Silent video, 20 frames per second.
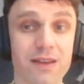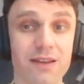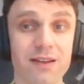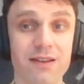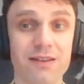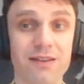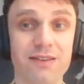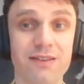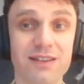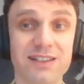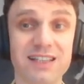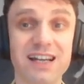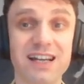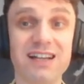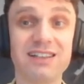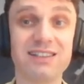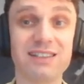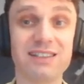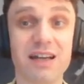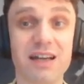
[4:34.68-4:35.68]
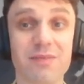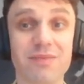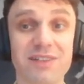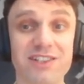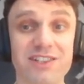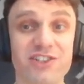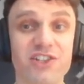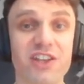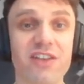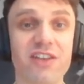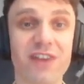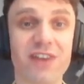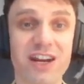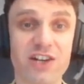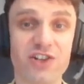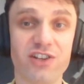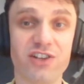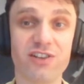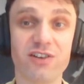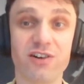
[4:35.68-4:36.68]
The second step is
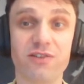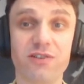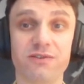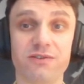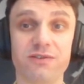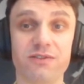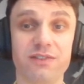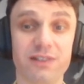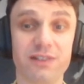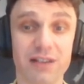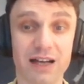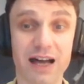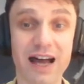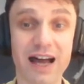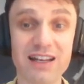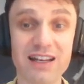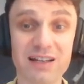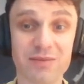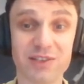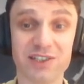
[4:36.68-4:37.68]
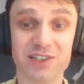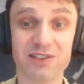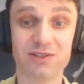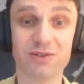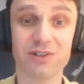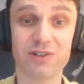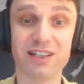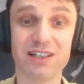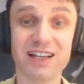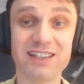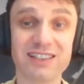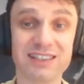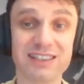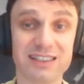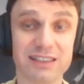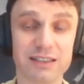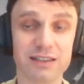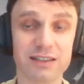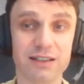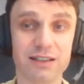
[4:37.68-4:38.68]
generation of items or
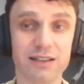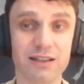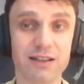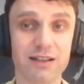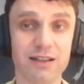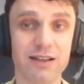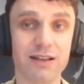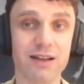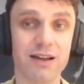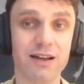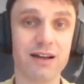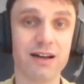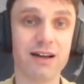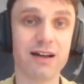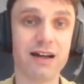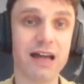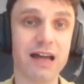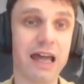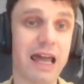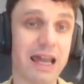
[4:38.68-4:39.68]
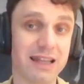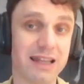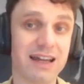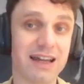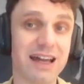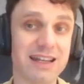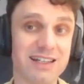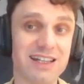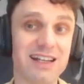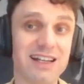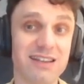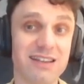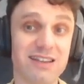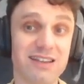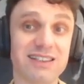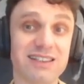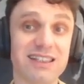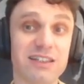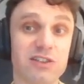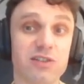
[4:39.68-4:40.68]
tasks. And ideally, this
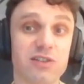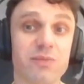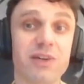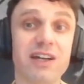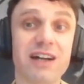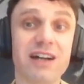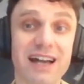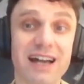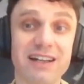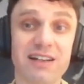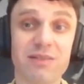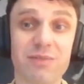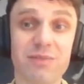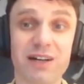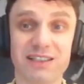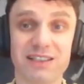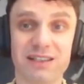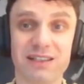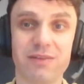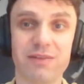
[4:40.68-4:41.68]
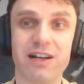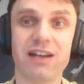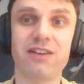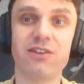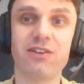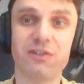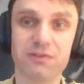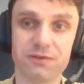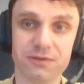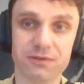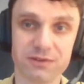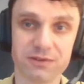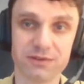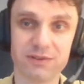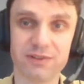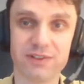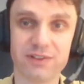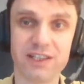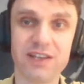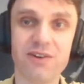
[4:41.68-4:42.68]
needs to be guided by some kind of
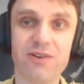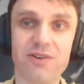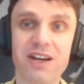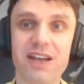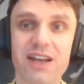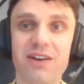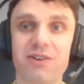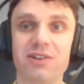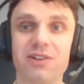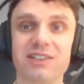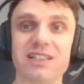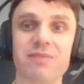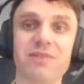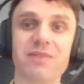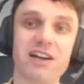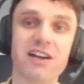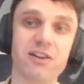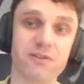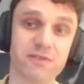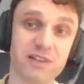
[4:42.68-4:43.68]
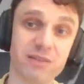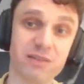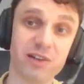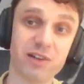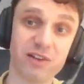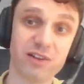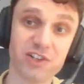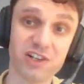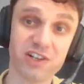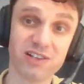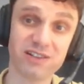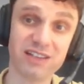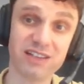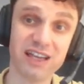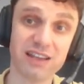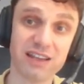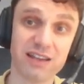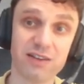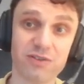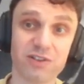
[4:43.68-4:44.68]
theory or some kind of phenomenological
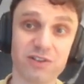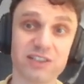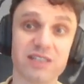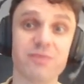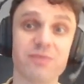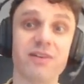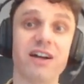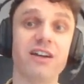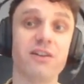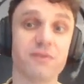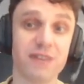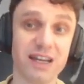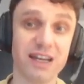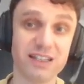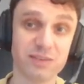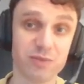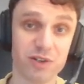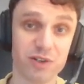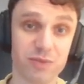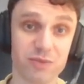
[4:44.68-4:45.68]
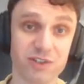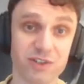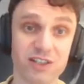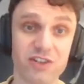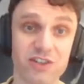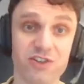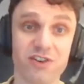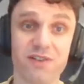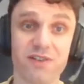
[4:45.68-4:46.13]
data or some kind of expert procedure.